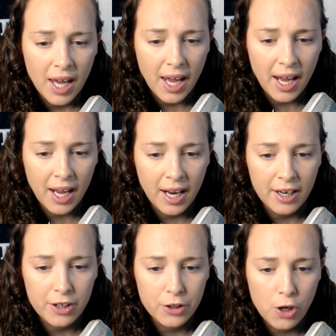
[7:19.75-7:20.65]
And
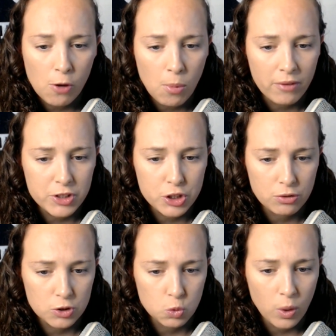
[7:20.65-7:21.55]
here you go, Marvin
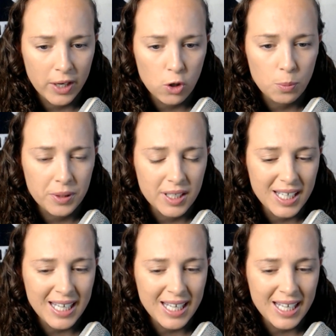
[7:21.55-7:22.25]
Jones wide open